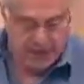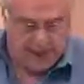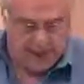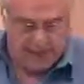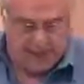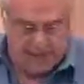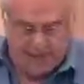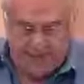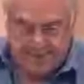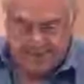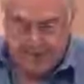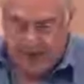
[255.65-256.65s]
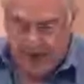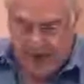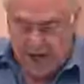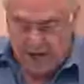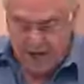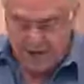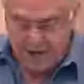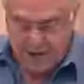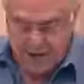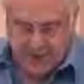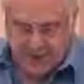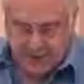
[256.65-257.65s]
My eye
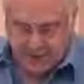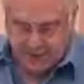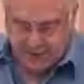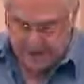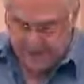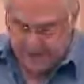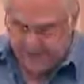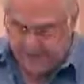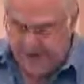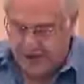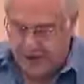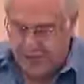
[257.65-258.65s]
fell